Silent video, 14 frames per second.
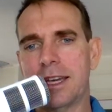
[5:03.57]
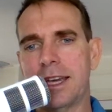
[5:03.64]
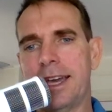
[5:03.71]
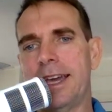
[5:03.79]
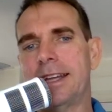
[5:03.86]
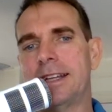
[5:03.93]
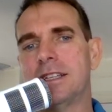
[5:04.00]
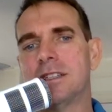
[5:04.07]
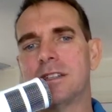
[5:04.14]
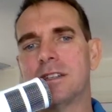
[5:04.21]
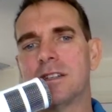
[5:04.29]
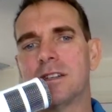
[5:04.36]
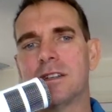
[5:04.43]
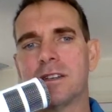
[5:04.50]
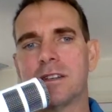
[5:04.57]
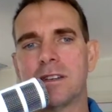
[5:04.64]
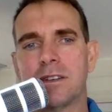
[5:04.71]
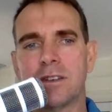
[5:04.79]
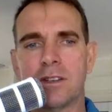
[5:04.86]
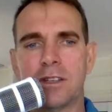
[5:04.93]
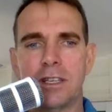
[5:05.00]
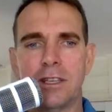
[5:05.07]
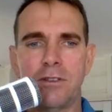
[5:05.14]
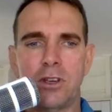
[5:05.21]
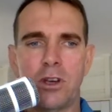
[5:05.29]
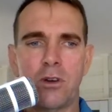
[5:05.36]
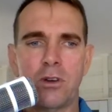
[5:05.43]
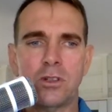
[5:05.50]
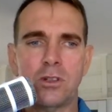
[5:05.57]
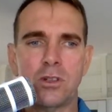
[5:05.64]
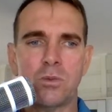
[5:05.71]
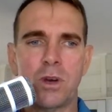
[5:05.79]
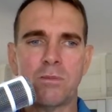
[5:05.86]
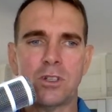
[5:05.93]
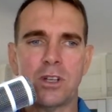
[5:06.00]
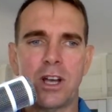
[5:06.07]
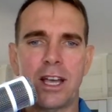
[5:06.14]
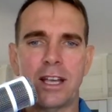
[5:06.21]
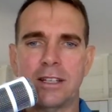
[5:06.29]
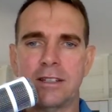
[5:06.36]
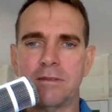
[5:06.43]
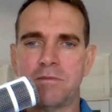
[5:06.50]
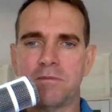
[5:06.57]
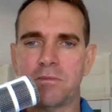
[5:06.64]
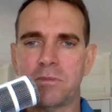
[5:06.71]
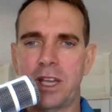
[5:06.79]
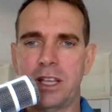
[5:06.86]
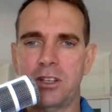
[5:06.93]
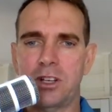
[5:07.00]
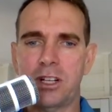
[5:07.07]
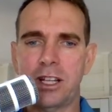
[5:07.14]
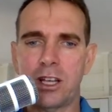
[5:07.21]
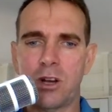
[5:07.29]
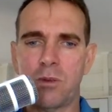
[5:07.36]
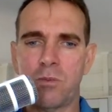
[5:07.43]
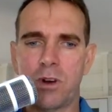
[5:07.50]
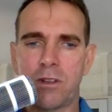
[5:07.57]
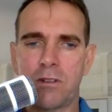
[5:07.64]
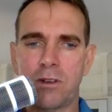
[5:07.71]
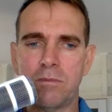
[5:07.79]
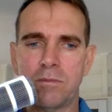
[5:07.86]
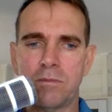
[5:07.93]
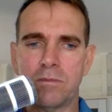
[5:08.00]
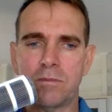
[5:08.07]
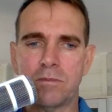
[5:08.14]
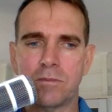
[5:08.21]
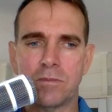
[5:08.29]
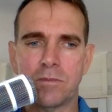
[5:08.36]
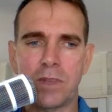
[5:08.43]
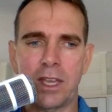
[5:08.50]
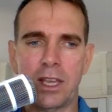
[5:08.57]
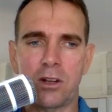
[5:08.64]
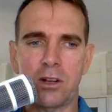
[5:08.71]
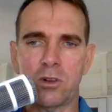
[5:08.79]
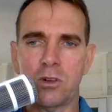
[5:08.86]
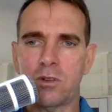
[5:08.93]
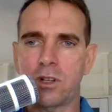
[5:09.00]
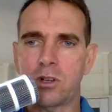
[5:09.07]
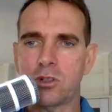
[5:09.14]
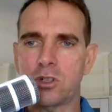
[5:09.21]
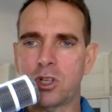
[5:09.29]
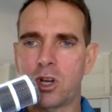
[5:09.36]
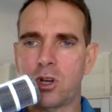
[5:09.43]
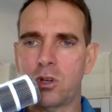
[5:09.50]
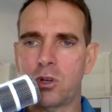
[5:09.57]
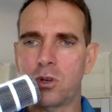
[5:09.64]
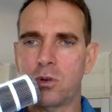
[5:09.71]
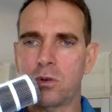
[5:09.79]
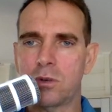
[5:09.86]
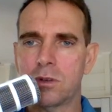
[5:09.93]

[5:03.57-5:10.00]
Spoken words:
And if you go into the website and you click on one of them, it'll show you,